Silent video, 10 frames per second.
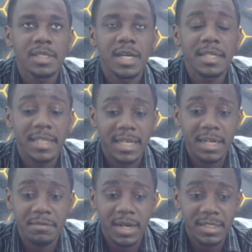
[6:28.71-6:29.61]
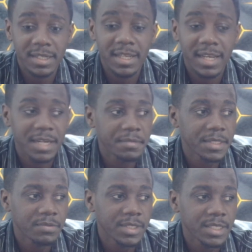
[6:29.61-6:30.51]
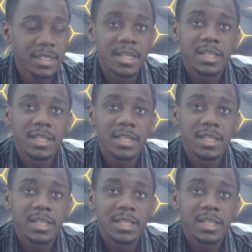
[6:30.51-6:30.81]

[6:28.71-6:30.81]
Declan Rice, and Declan Rice really